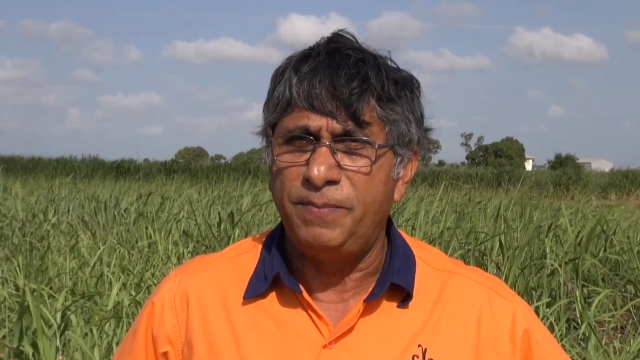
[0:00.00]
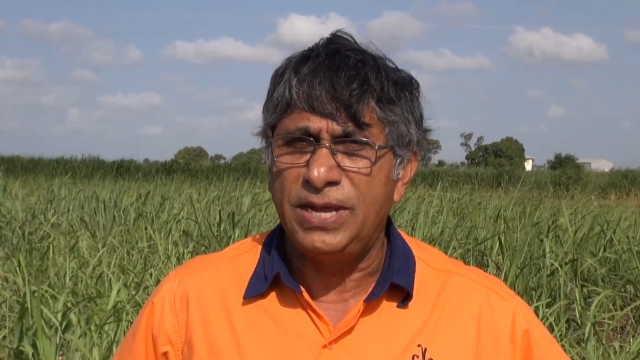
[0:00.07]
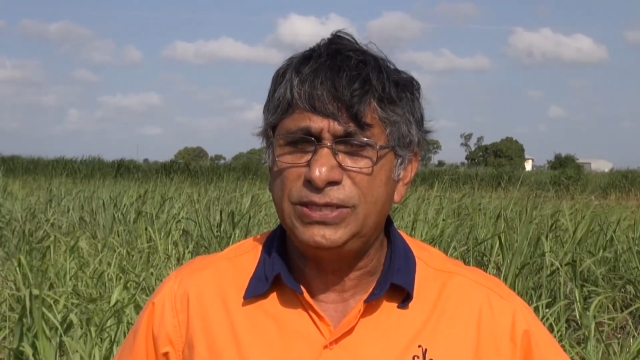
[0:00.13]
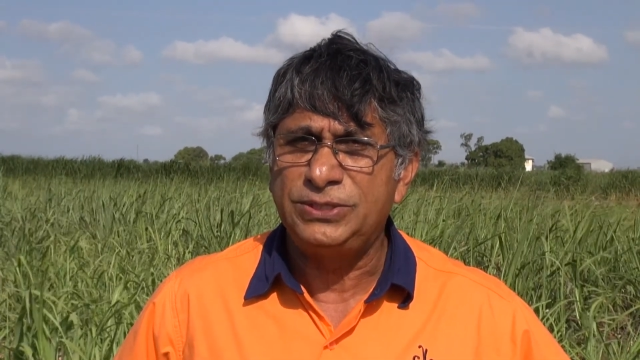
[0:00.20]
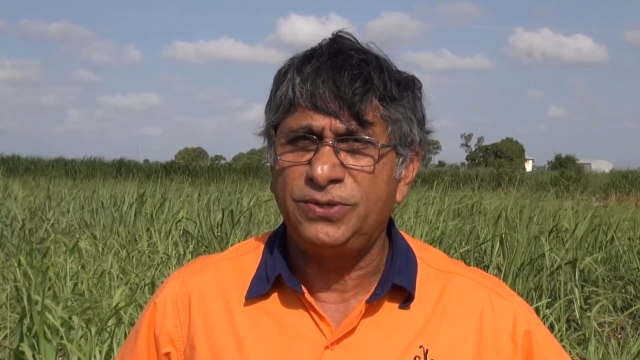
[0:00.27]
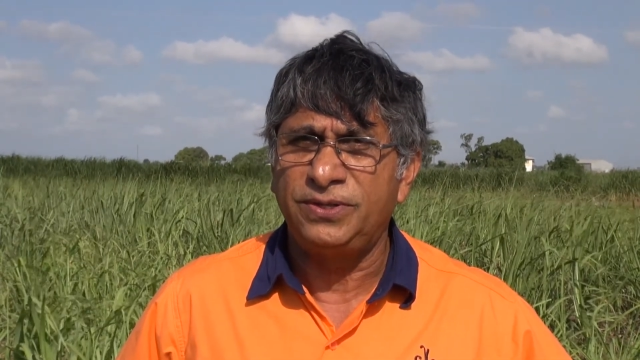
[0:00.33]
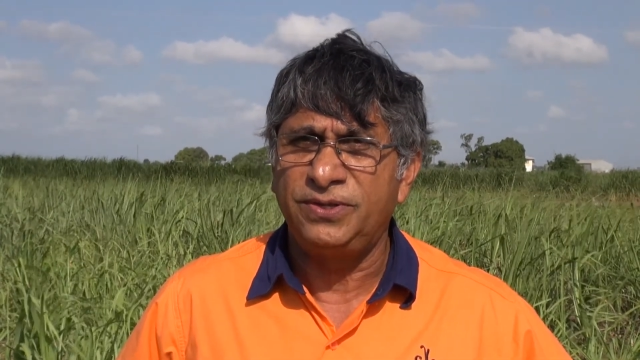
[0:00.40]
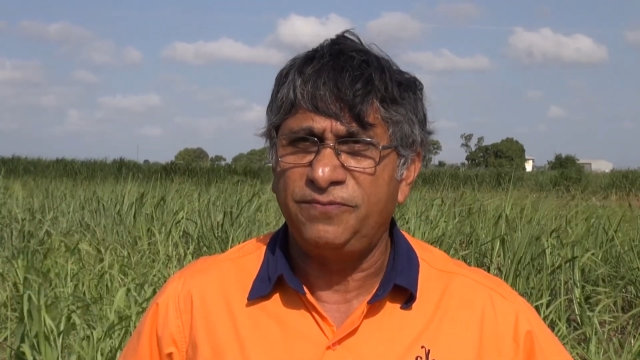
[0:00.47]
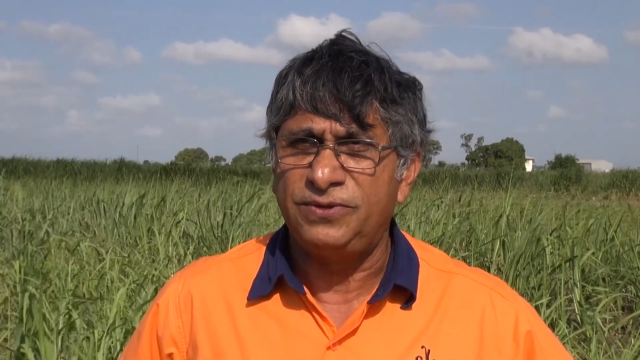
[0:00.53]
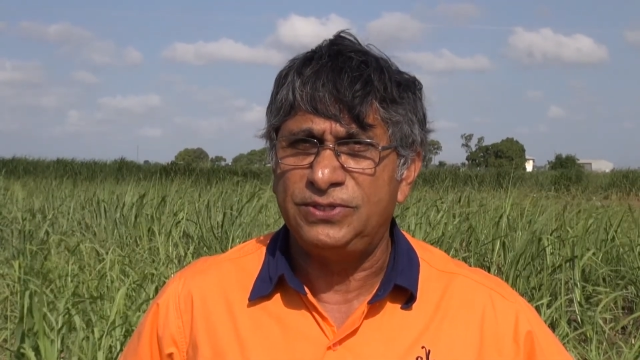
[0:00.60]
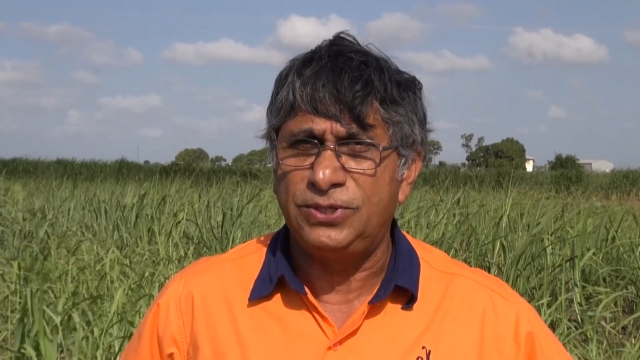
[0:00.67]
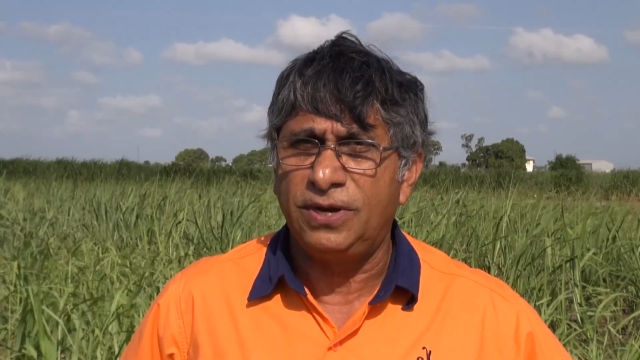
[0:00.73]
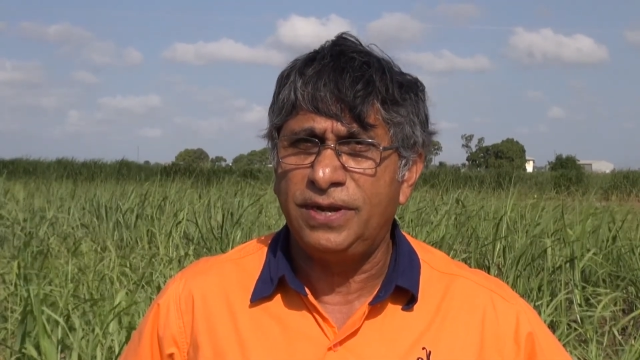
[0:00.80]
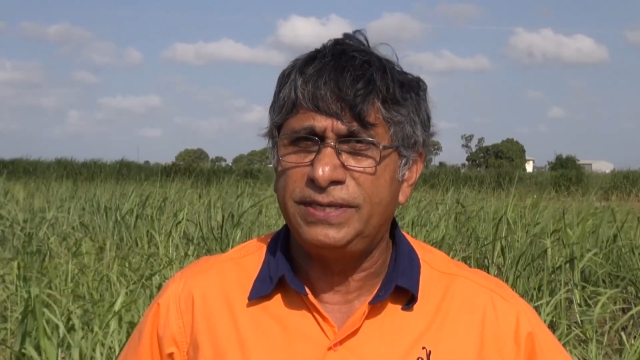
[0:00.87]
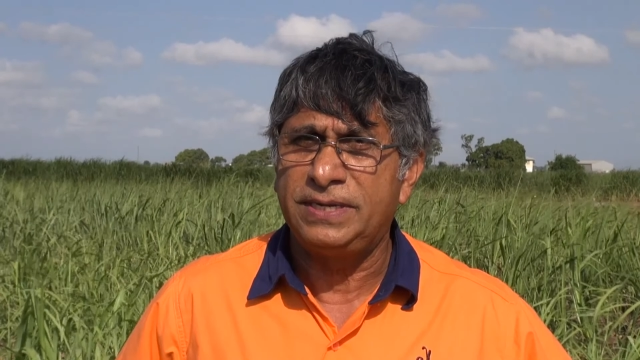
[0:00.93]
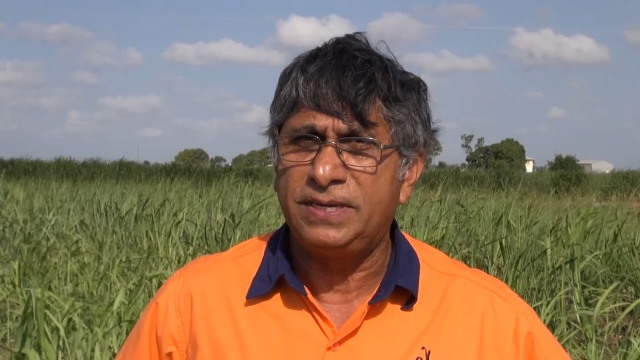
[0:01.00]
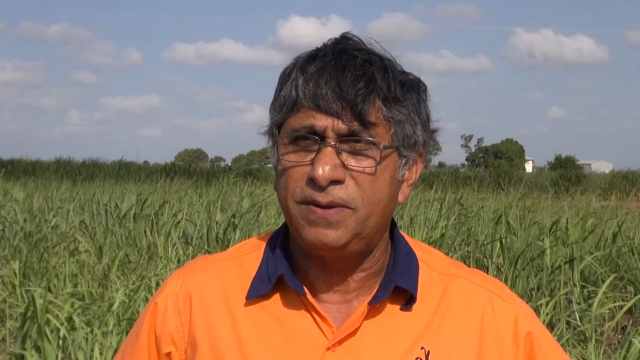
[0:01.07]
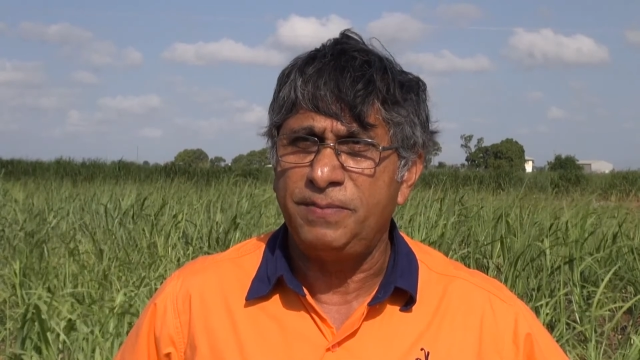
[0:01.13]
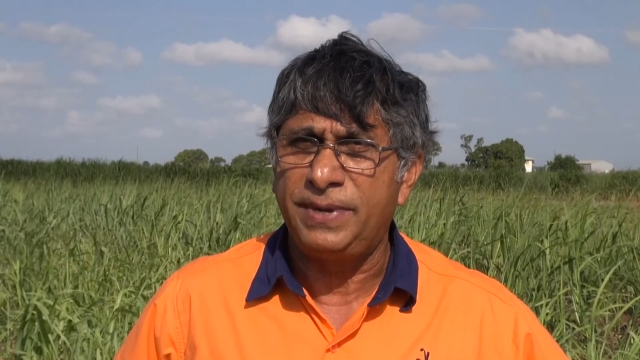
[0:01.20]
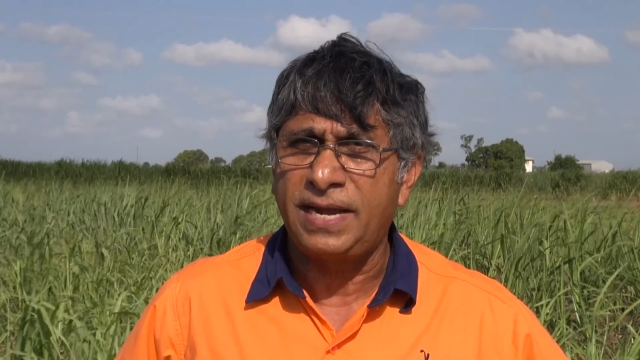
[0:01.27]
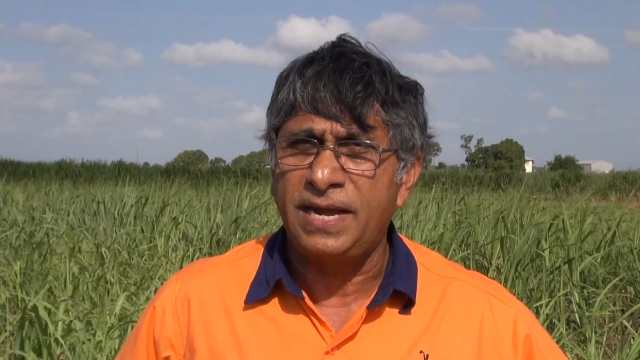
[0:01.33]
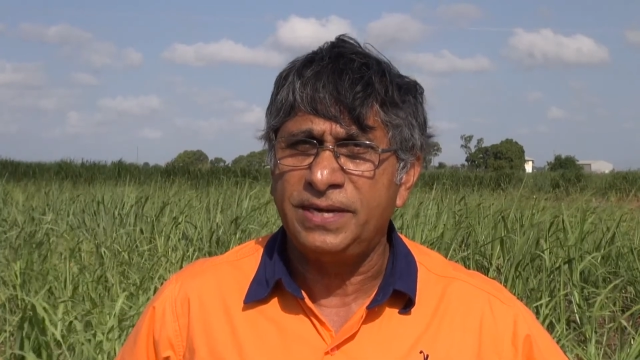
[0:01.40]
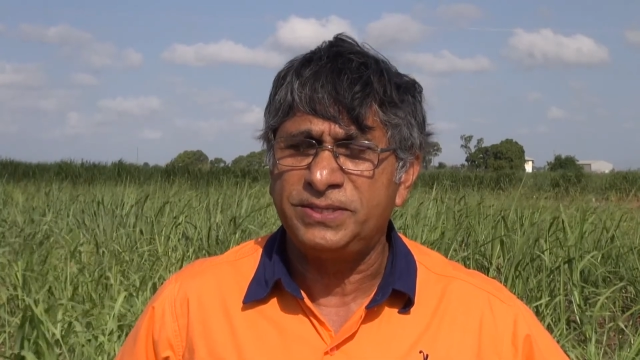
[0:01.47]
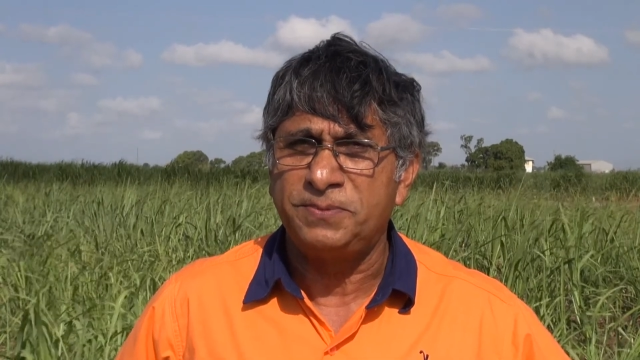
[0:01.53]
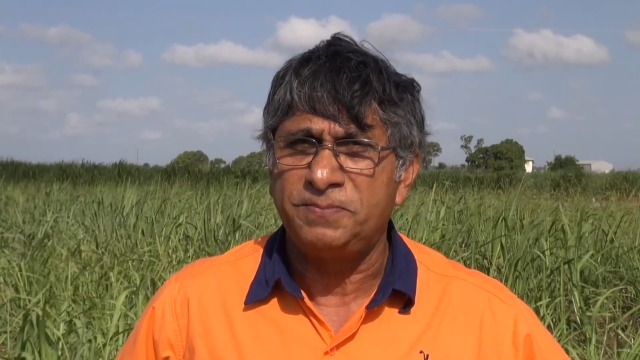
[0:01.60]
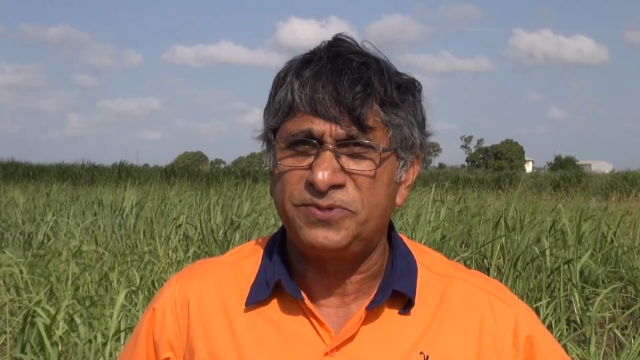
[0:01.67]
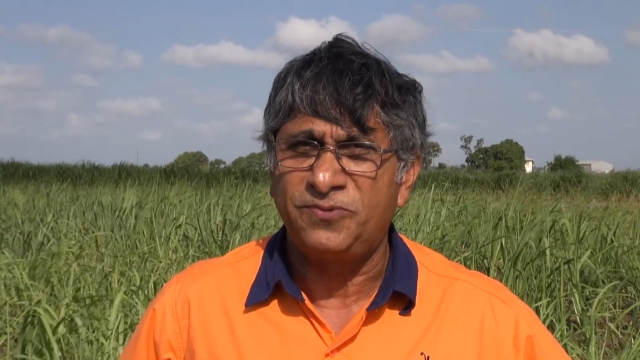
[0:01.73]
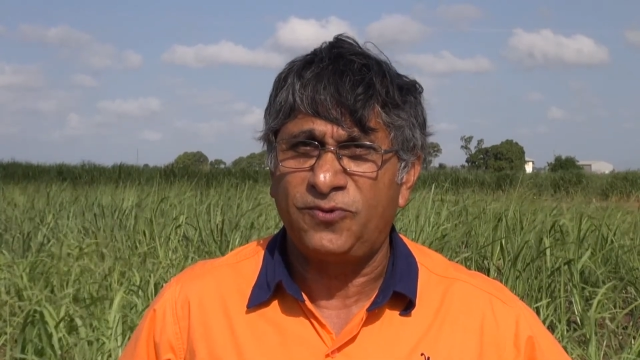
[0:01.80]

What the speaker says: based on the physiological mechanisms